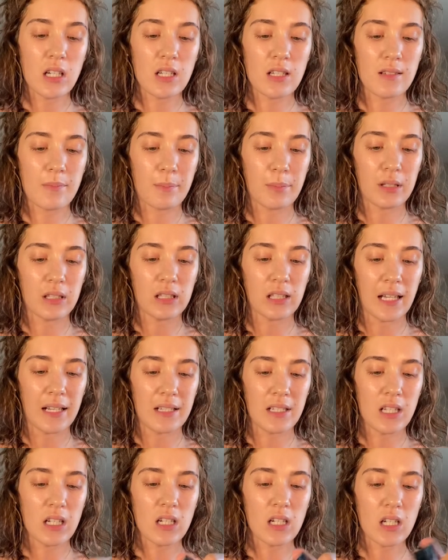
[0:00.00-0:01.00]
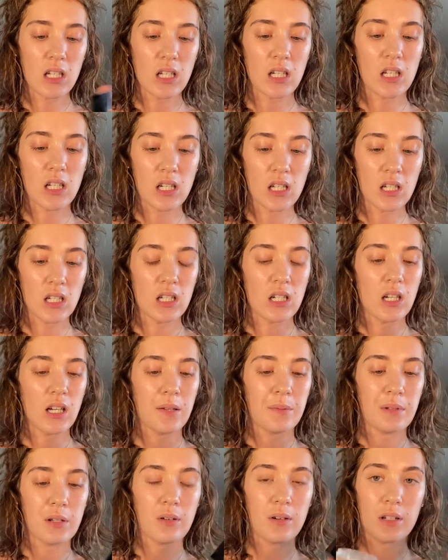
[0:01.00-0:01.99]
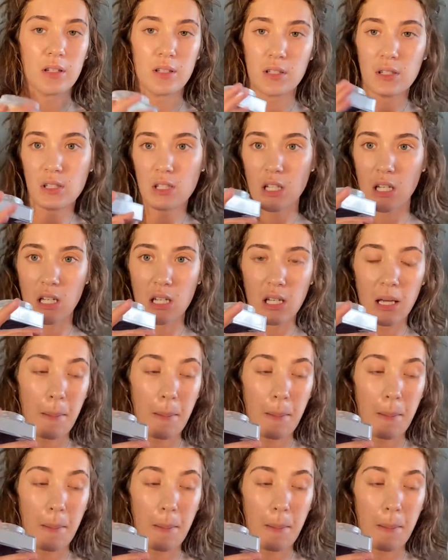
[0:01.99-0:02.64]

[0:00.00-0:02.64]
is blended in, I'm going to take